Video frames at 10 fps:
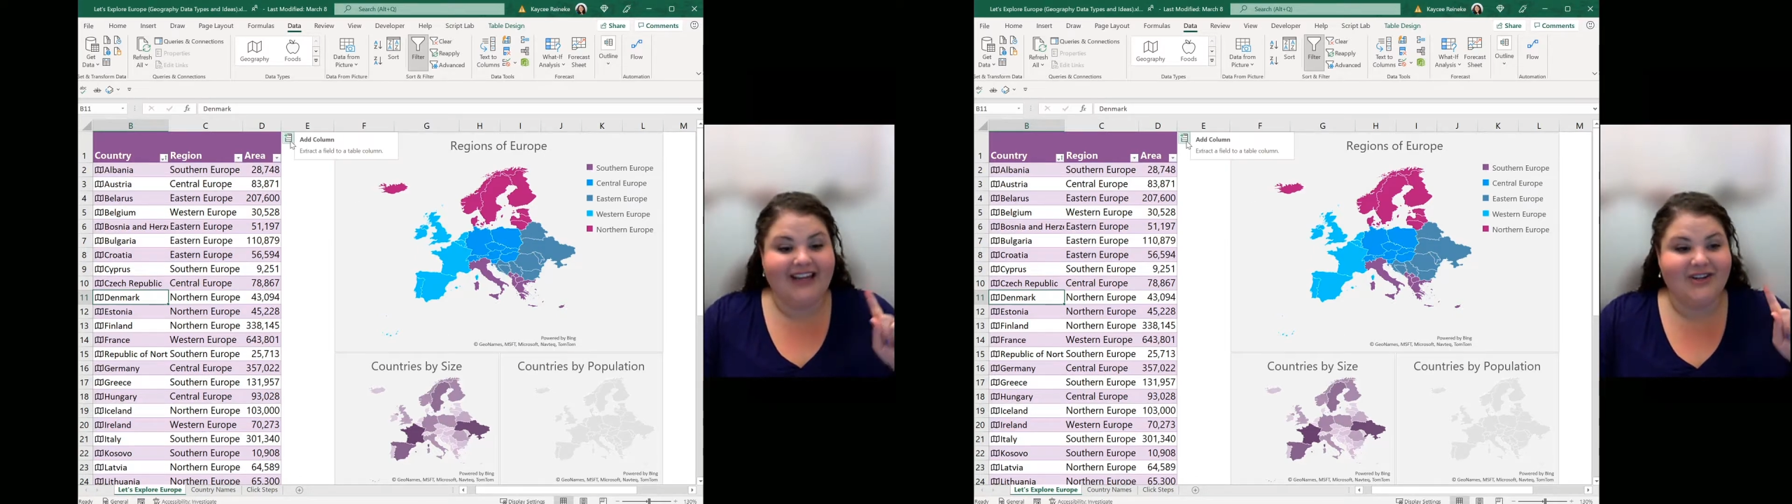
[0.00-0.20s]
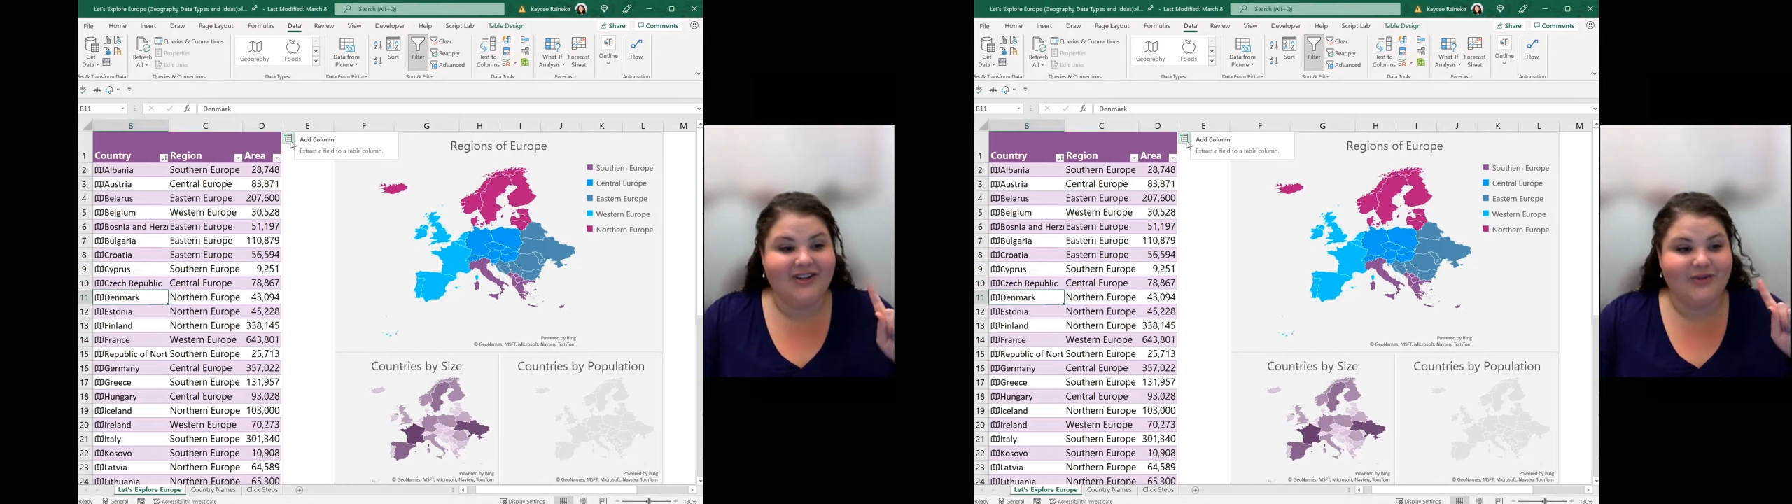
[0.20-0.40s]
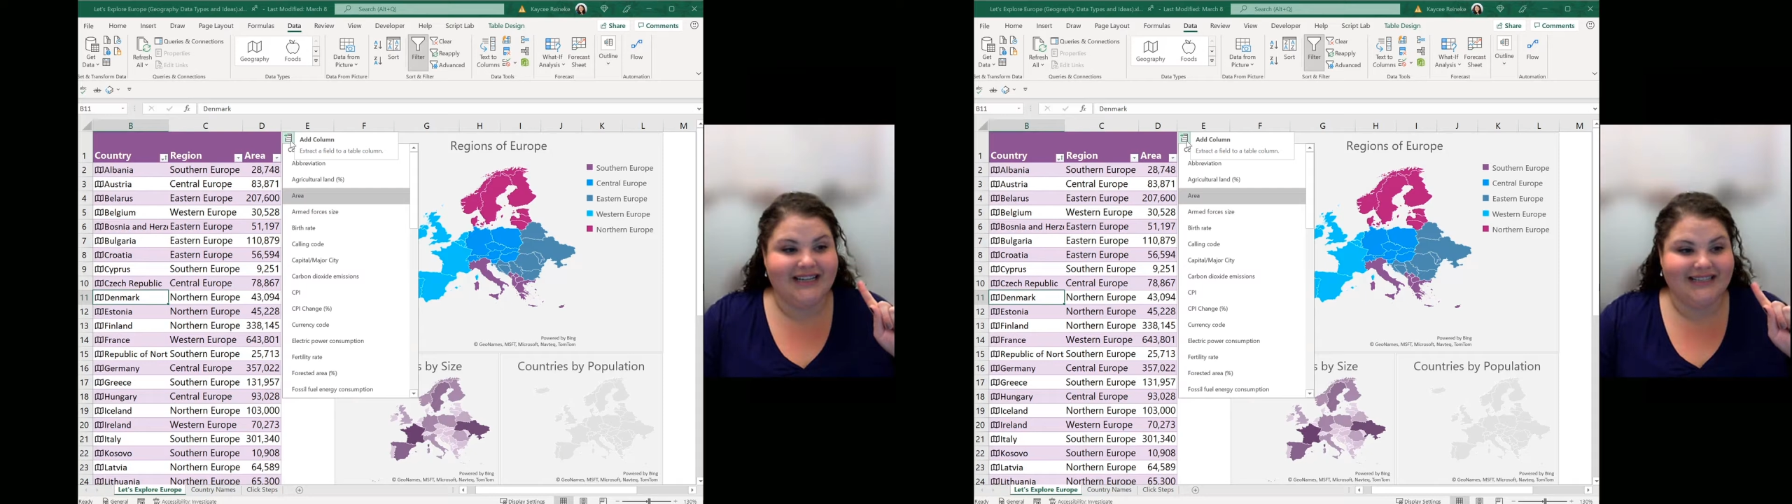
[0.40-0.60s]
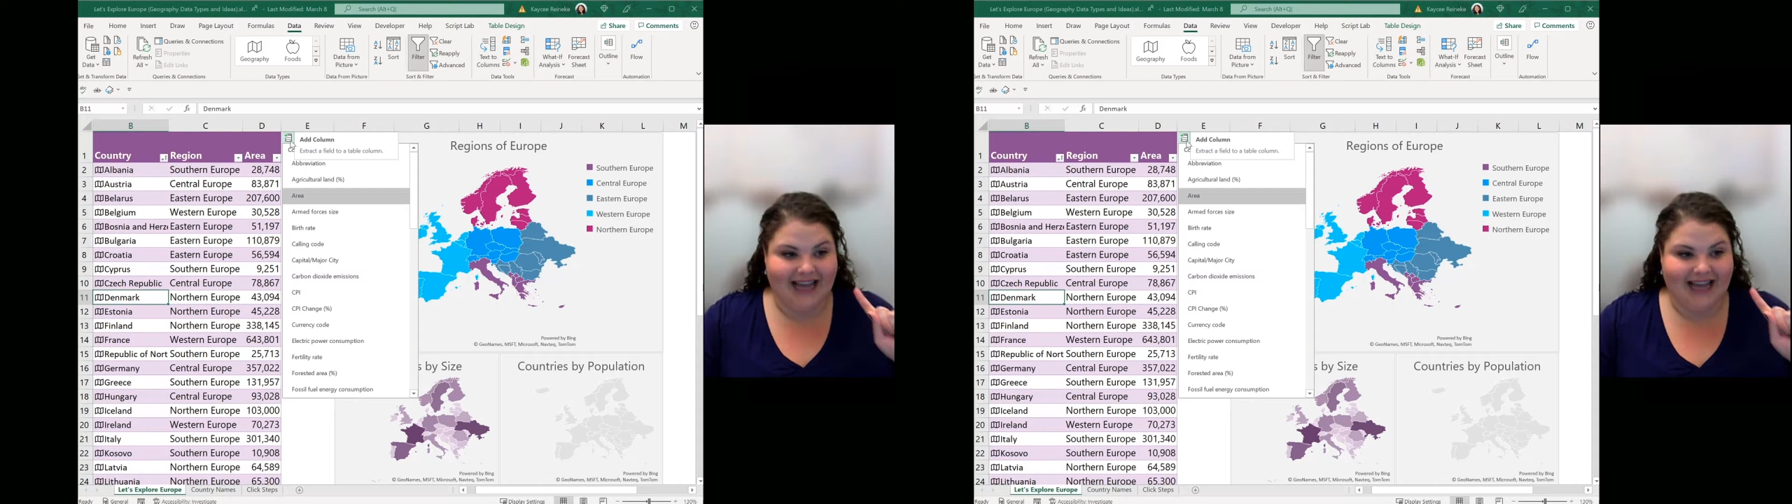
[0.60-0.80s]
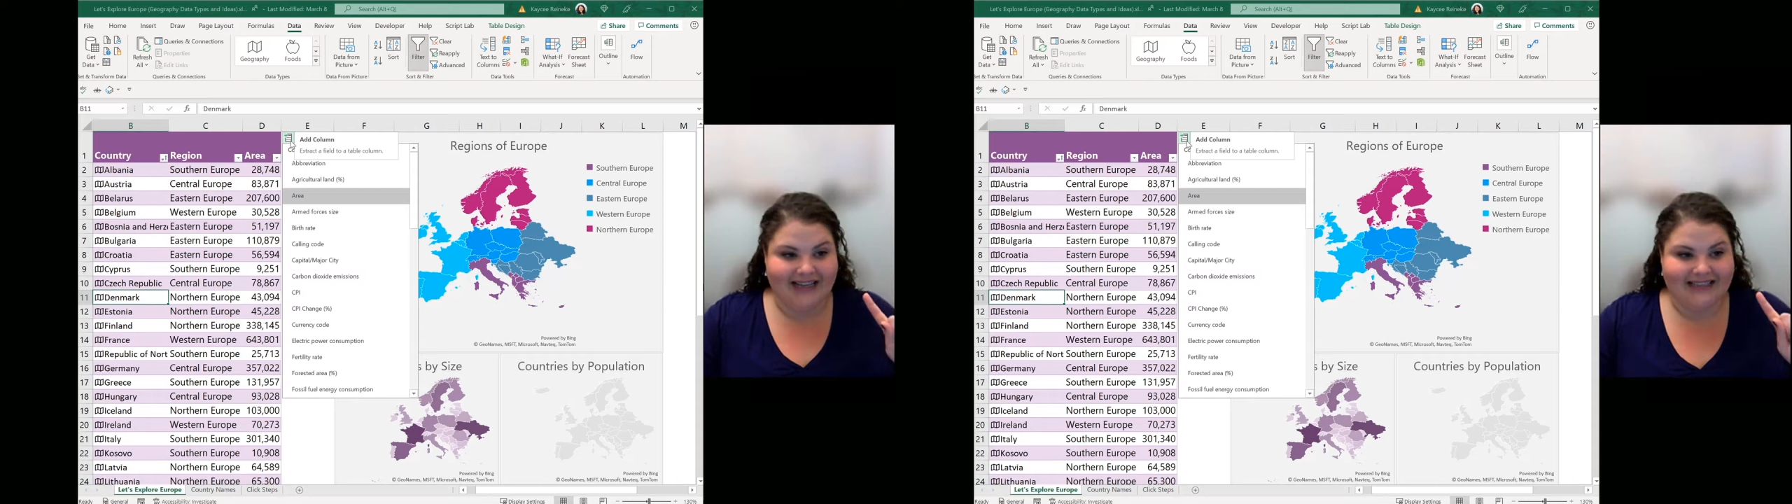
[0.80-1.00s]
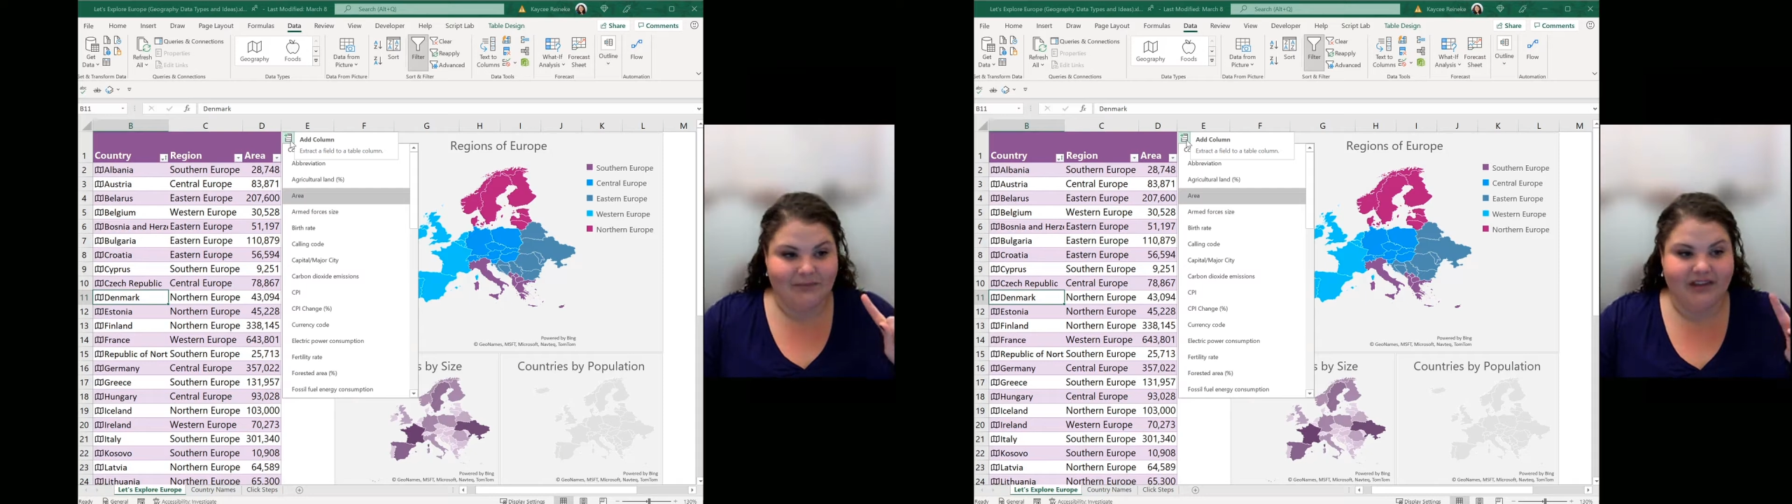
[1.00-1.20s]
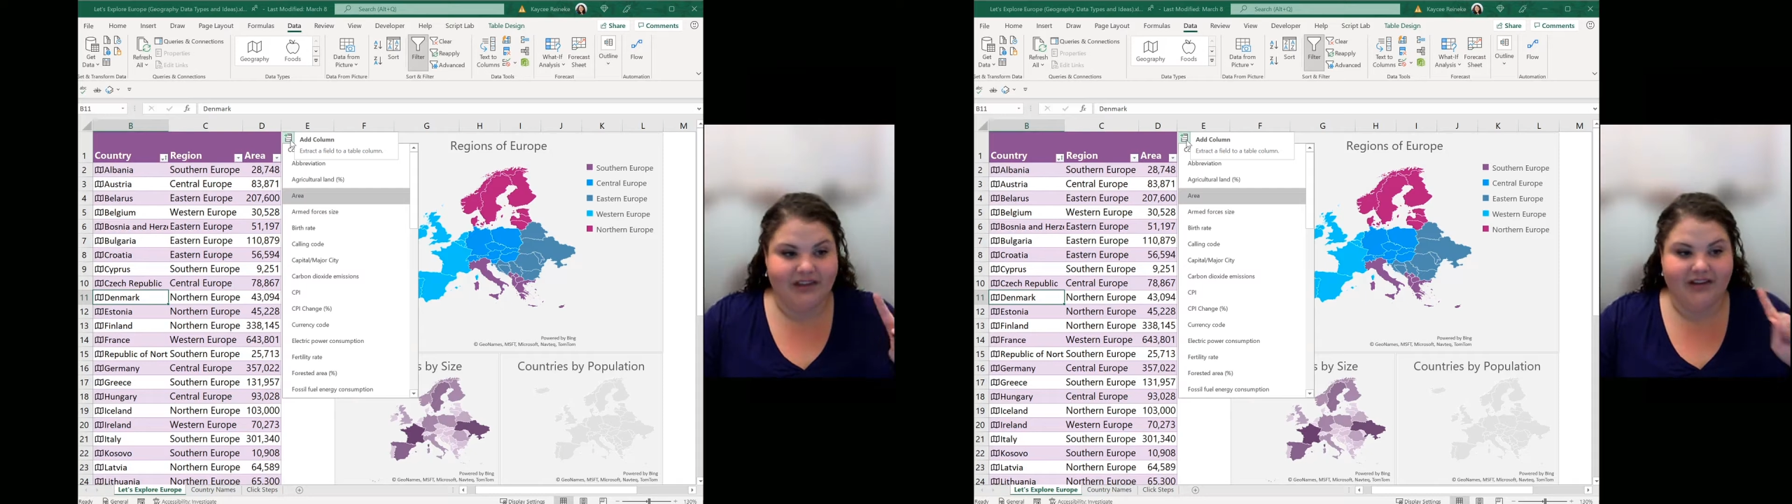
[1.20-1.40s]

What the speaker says: I can do the exact same